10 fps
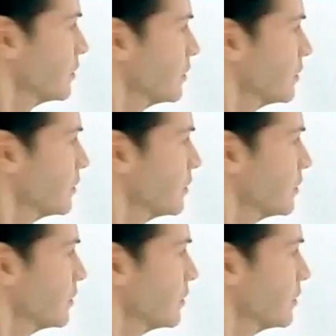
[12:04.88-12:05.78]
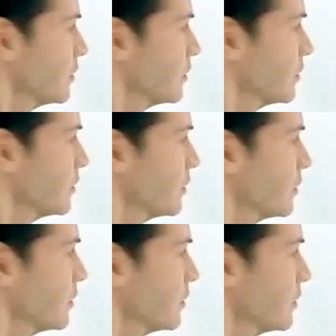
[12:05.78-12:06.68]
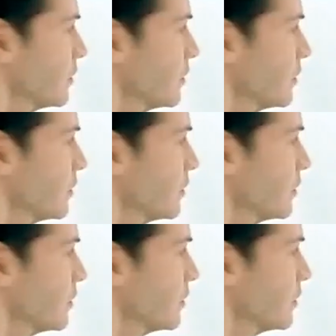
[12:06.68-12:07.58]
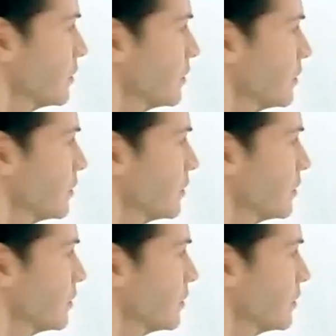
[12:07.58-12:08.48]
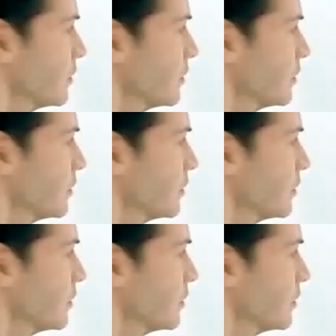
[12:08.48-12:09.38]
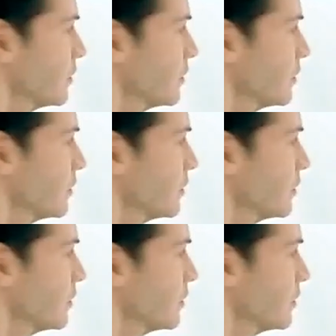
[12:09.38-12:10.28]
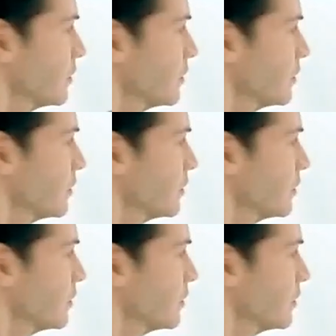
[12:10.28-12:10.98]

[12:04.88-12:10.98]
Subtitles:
(silent)